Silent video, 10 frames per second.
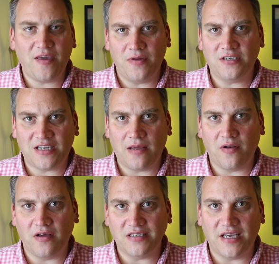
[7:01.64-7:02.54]
image
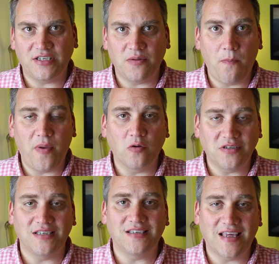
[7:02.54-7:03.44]
stabilisation
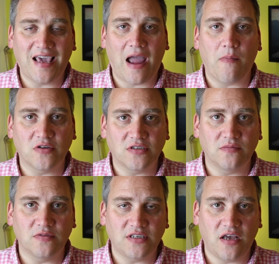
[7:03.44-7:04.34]
built into the cameras
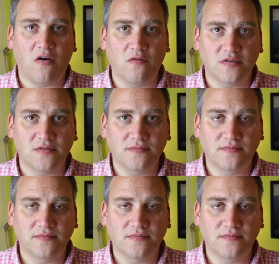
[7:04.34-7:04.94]
themselves.